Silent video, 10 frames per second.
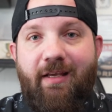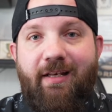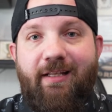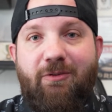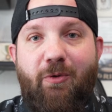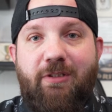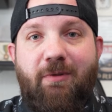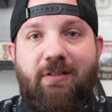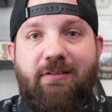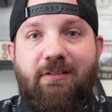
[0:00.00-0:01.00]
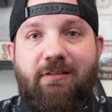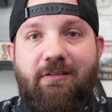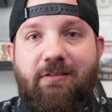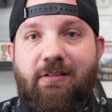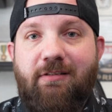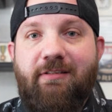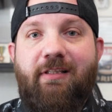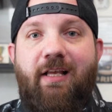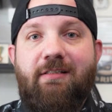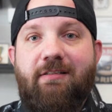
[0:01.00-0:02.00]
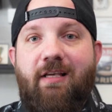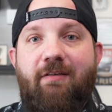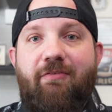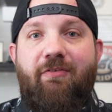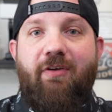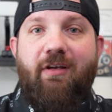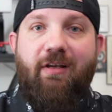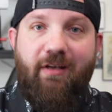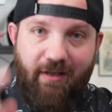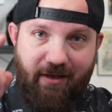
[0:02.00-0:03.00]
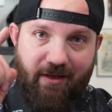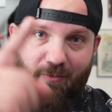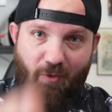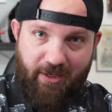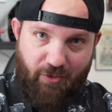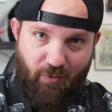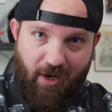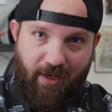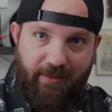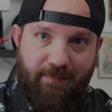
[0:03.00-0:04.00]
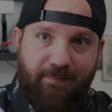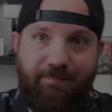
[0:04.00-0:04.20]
as always, brothers and sisters, stay safe and ride your ride.